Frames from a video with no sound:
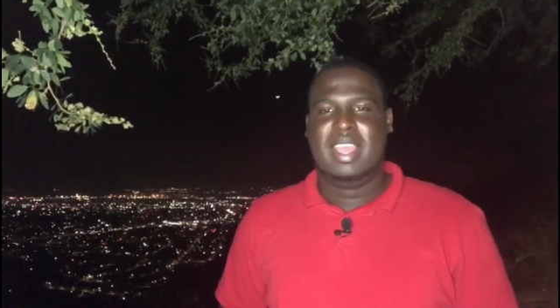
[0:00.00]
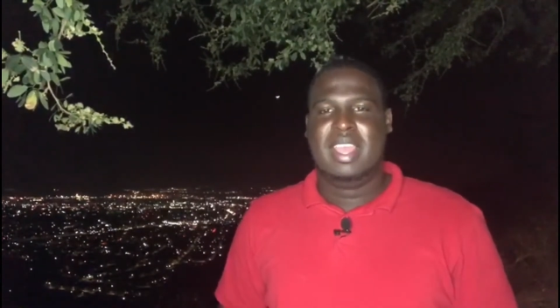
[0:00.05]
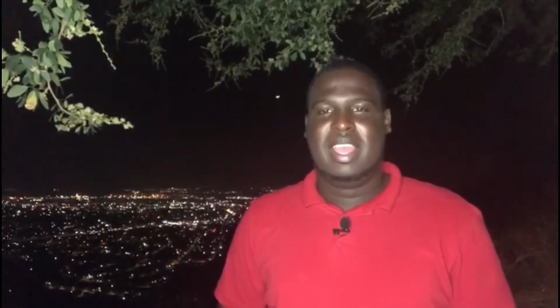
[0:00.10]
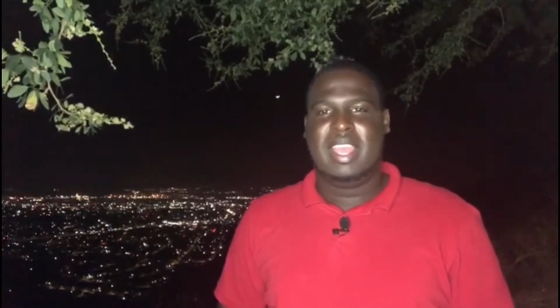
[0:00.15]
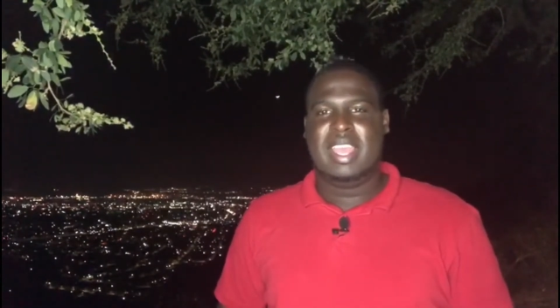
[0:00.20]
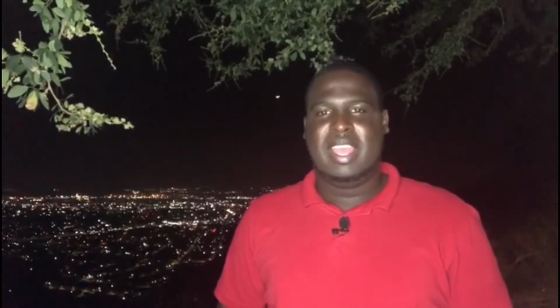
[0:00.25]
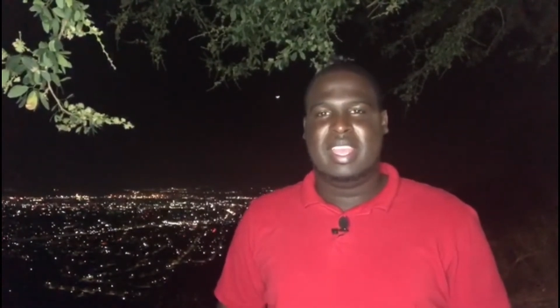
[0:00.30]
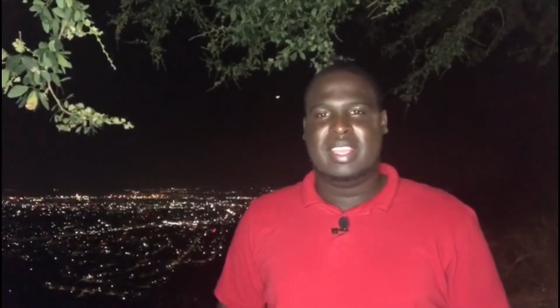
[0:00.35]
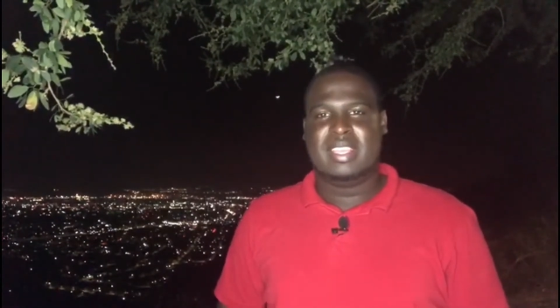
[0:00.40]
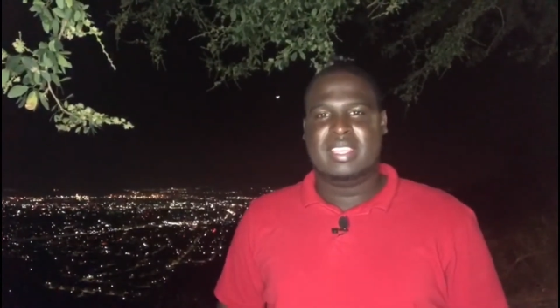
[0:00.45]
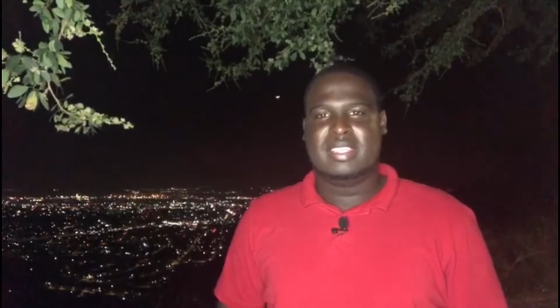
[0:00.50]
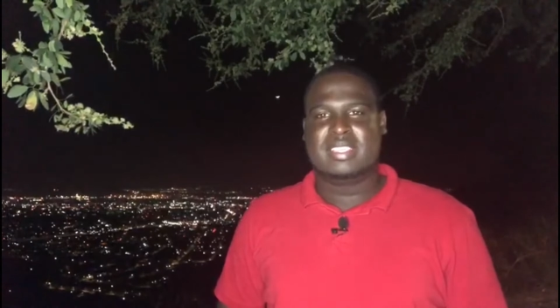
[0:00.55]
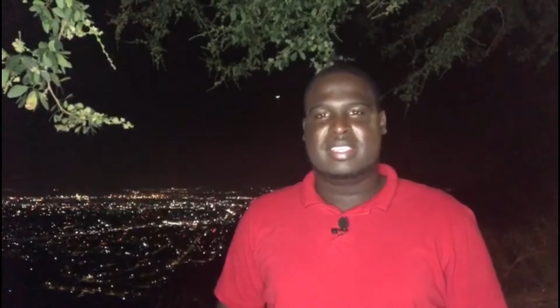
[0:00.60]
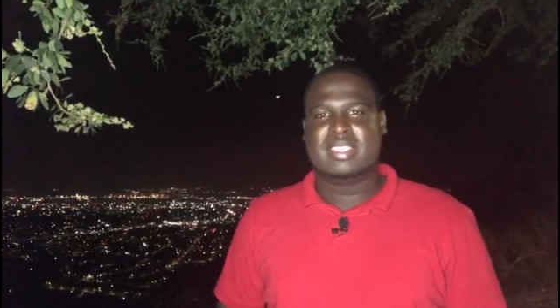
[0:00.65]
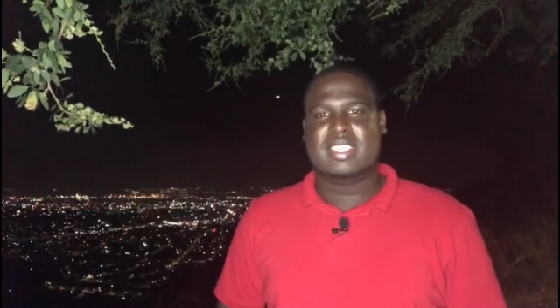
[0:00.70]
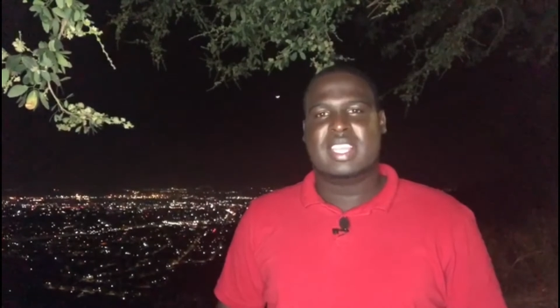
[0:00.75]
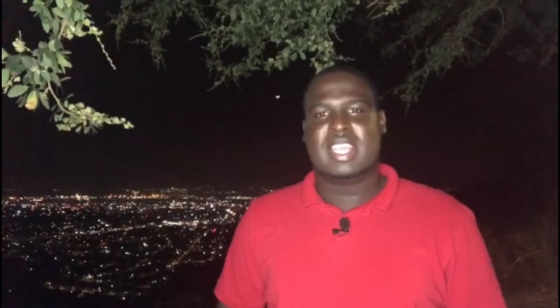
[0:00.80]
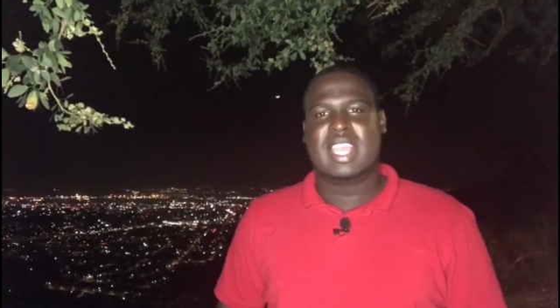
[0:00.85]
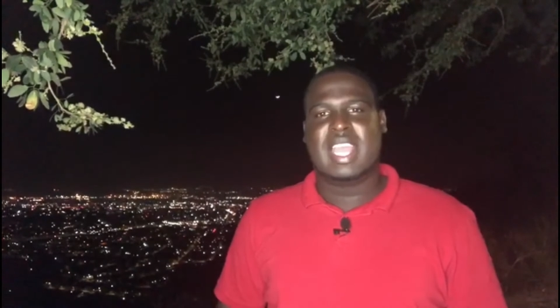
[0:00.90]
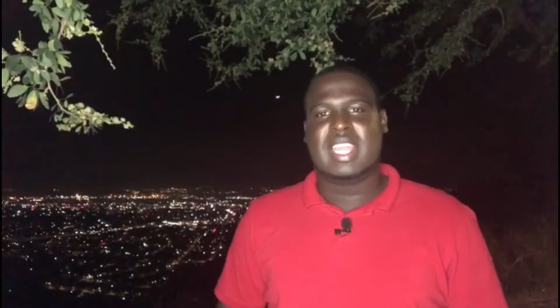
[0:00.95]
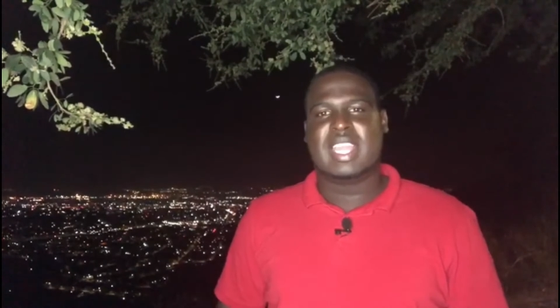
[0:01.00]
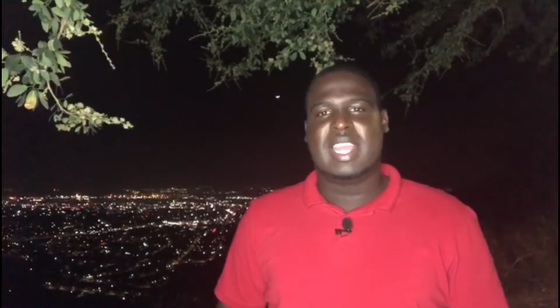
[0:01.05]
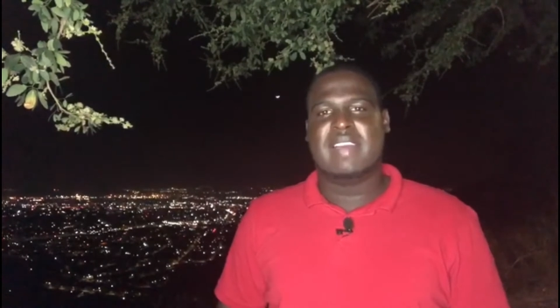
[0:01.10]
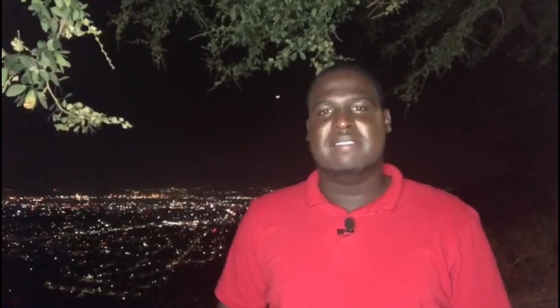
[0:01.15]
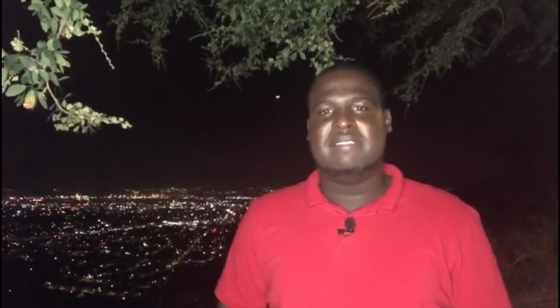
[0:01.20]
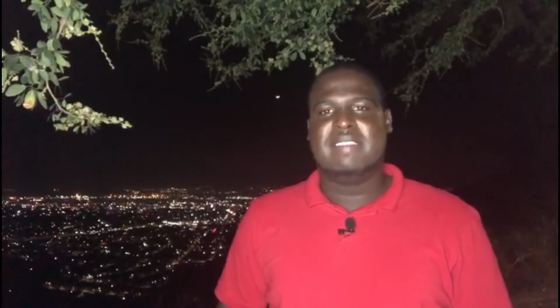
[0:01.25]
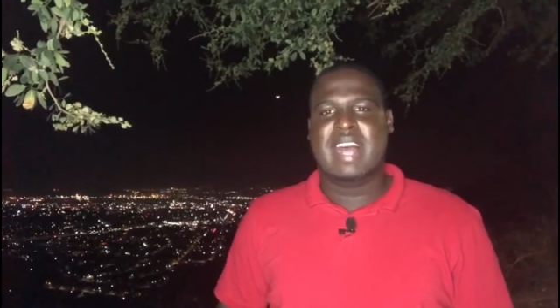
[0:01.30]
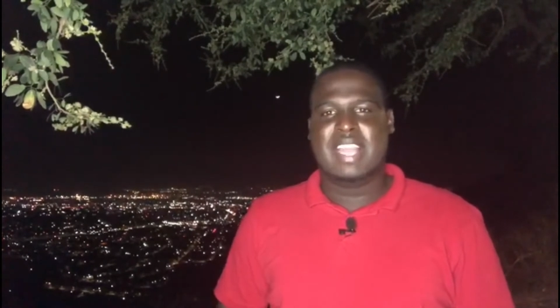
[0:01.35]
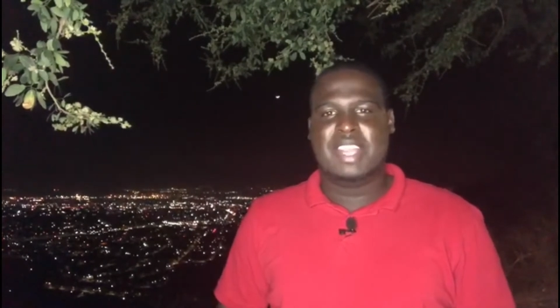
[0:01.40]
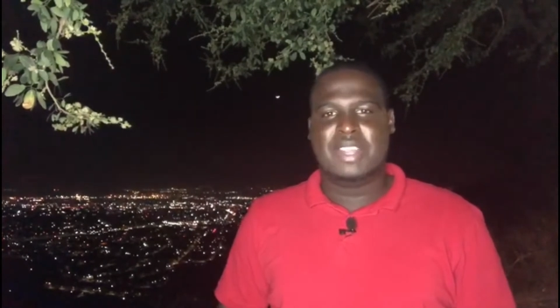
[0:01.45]
is to get a
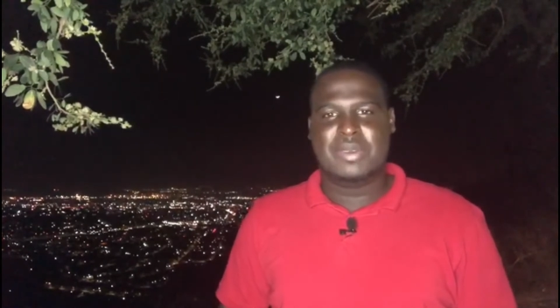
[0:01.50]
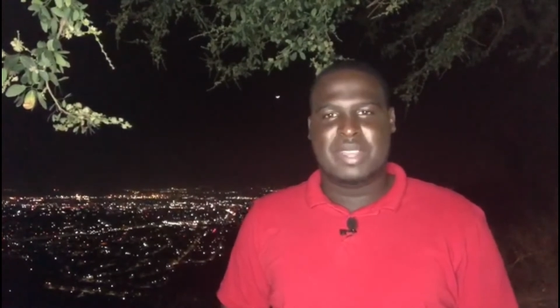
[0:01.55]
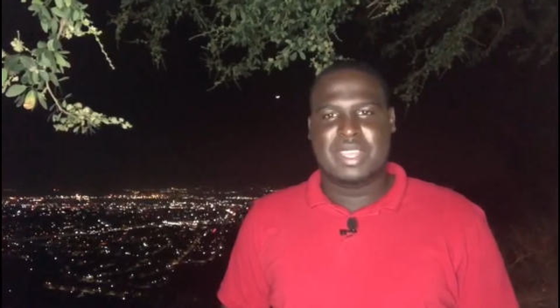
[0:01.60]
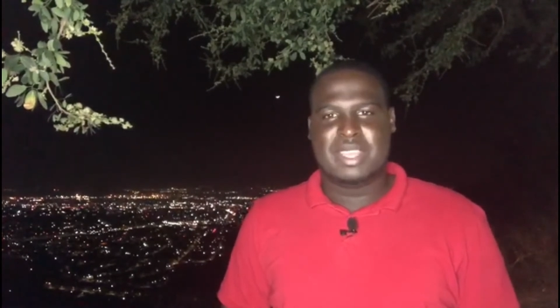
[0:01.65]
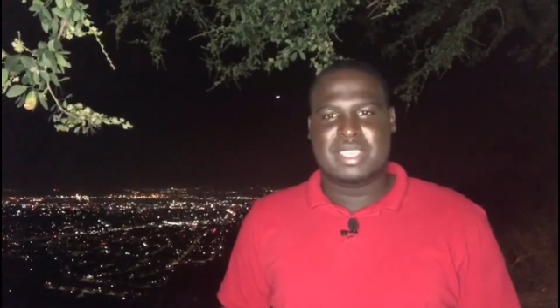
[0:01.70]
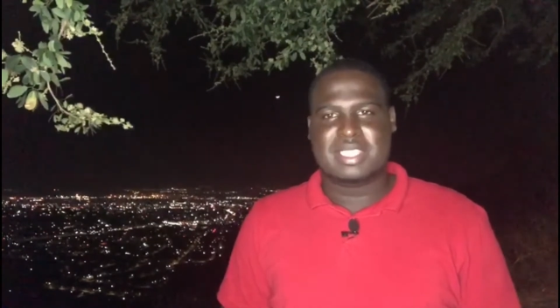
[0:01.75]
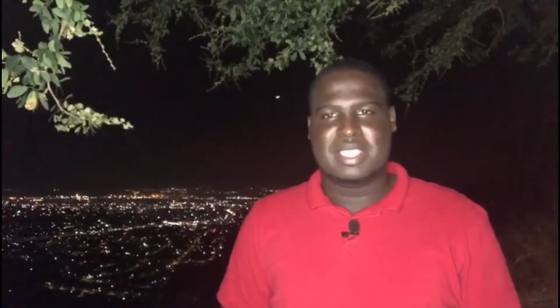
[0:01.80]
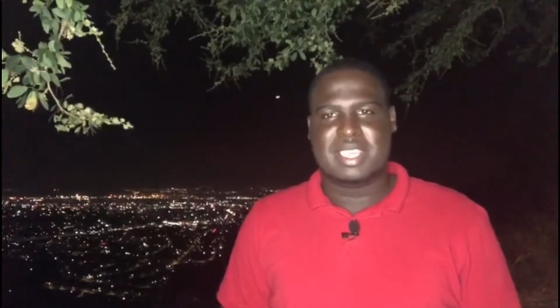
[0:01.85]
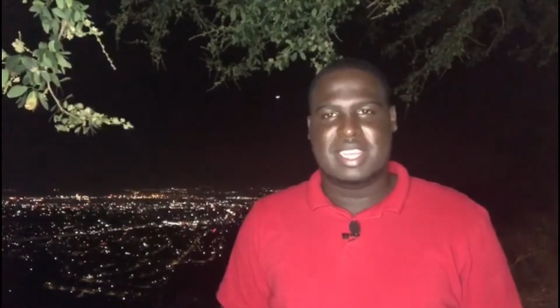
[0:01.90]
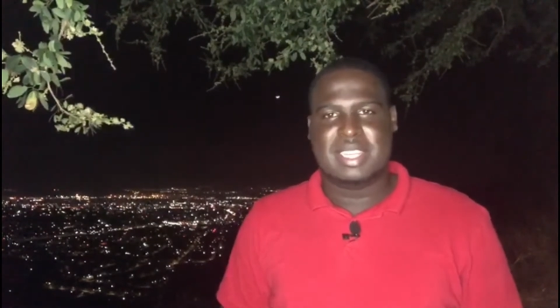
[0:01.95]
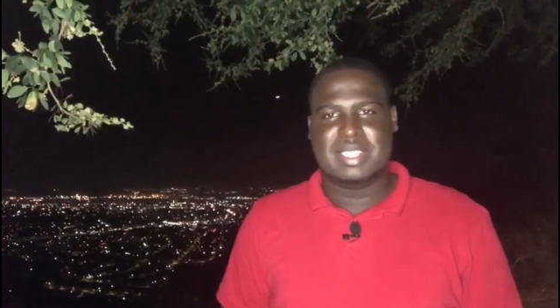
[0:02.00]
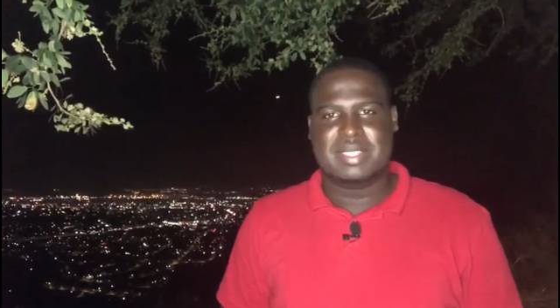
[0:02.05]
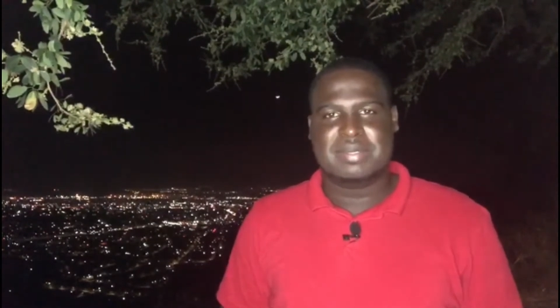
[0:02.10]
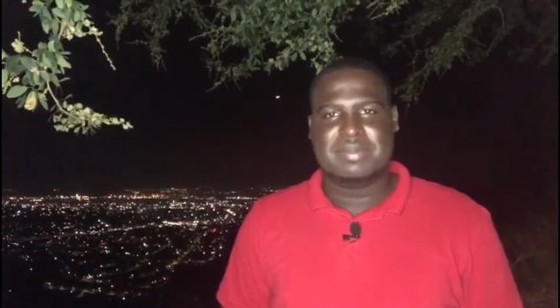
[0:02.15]
valuation,